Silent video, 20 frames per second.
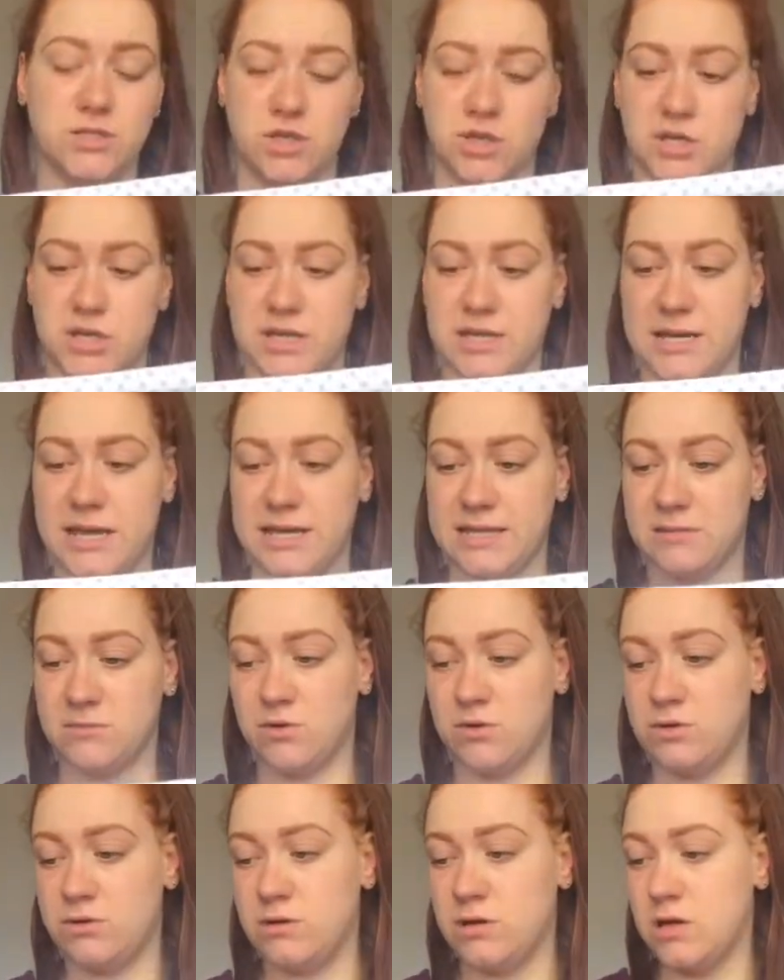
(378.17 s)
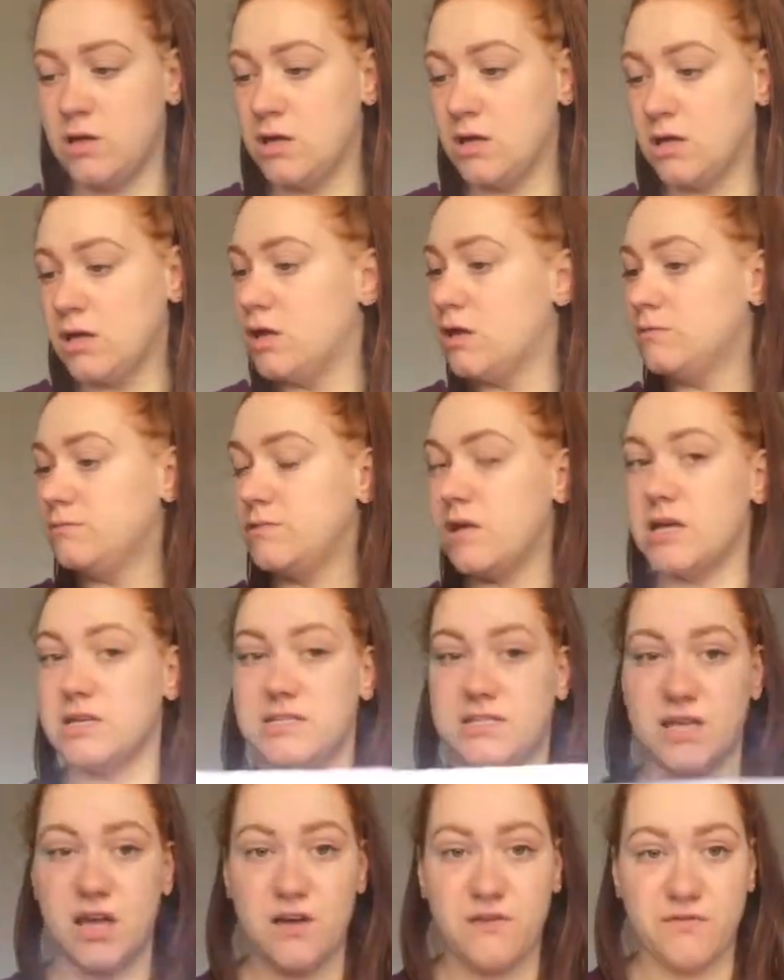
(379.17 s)
You can lay them on a
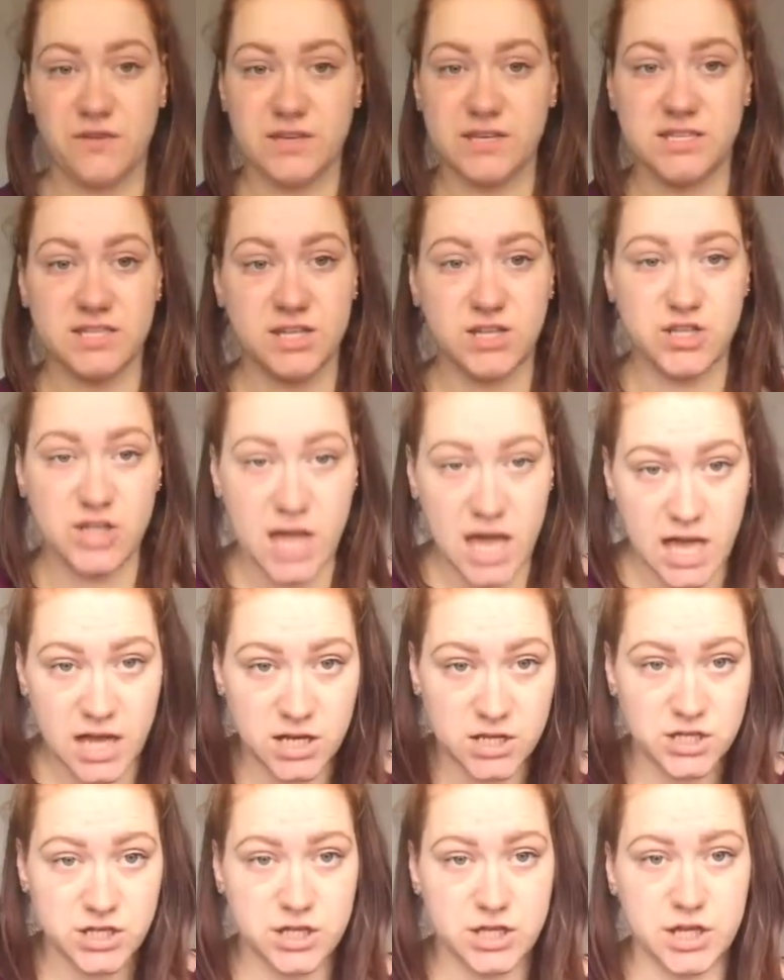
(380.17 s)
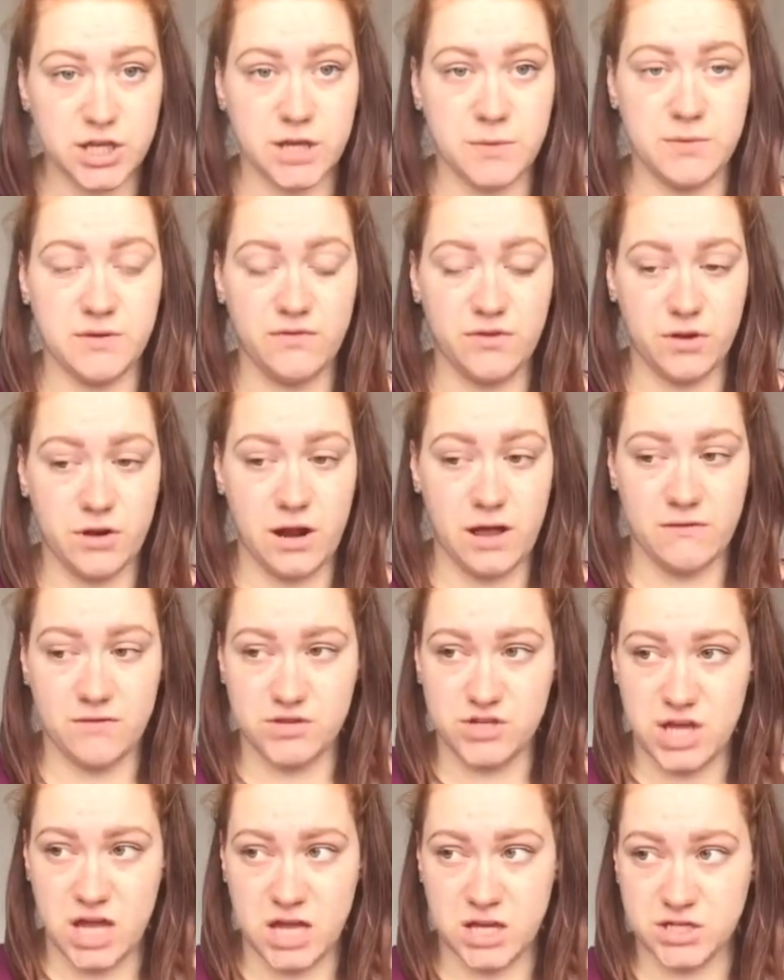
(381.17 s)
surface to change them if you don't have a
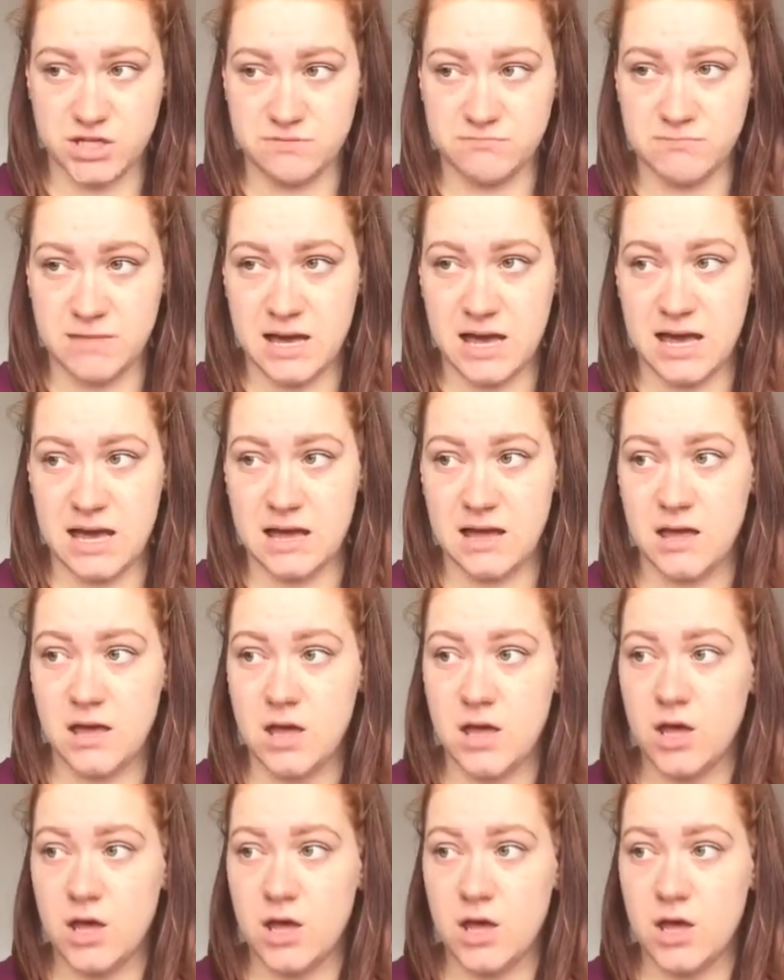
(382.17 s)
changing mat.